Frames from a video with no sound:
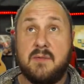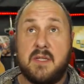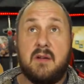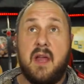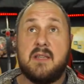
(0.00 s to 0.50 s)
And we
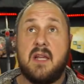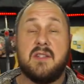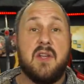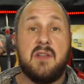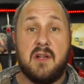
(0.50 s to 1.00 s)
said, okay, sounds
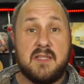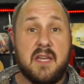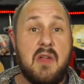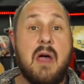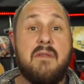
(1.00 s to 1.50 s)
good. Looks
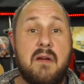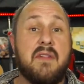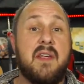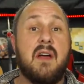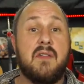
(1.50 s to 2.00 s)
like you have
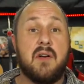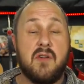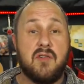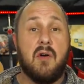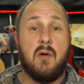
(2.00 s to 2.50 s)
everything under
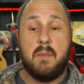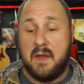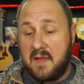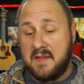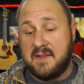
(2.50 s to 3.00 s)
control. But
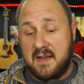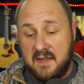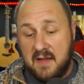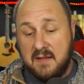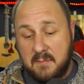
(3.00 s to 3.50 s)
then he said at
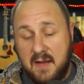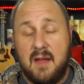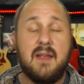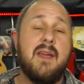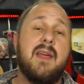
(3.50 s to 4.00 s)
the end of the
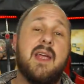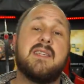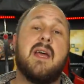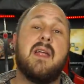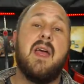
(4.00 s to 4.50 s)
meeting, he
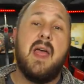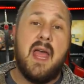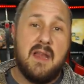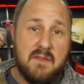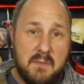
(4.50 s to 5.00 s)
said,
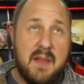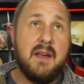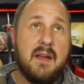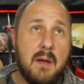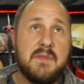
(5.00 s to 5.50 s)
and if the media
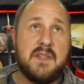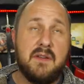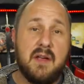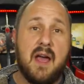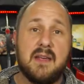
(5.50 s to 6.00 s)
comes to
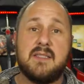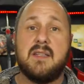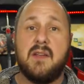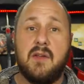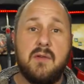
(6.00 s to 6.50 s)
you guys,
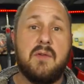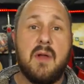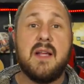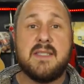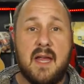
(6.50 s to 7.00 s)
you do
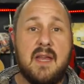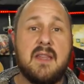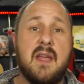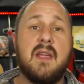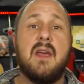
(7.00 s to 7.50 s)
not say
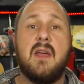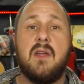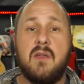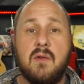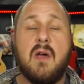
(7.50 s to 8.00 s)
anything.
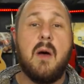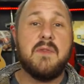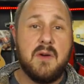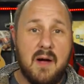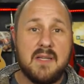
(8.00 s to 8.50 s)
You come
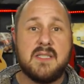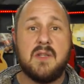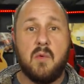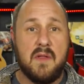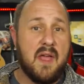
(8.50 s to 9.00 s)
to us
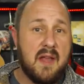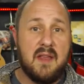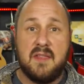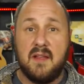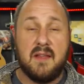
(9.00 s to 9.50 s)
with
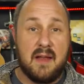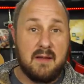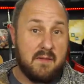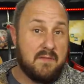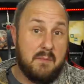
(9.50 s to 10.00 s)
anything that
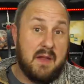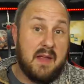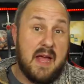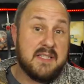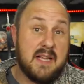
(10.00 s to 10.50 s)
if the
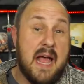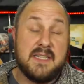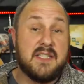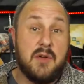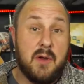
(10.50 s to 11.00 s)
media has
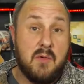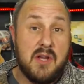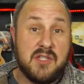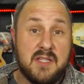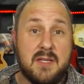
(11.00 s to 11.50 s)
asks you any
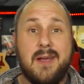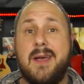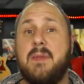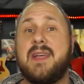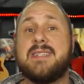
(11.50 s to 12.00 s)
questions,
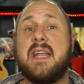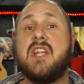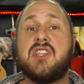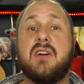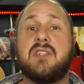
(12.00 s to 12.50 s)
because any
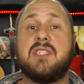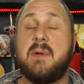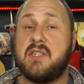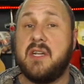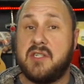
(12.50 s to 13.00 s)
church,
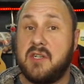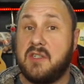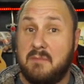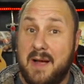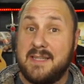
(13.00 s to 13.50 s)
especially a church
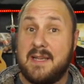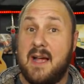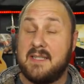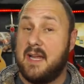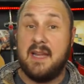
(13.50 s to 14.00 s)
of my
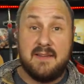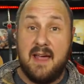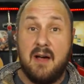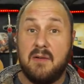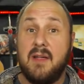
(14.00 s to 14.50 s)
size in any
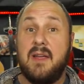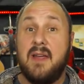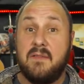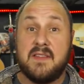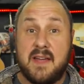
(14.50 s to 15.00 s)
town,
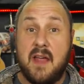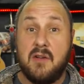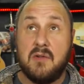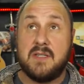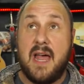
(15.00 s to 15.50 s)
if a
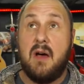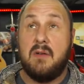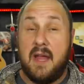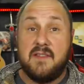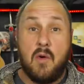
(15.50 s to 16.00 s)
scandal goes down,
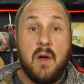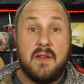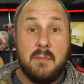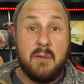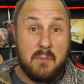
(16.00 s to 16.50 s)
it's going
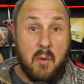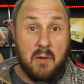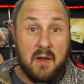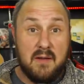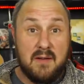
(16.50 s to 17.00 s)
to be
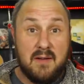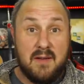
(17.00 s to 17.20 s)
reported.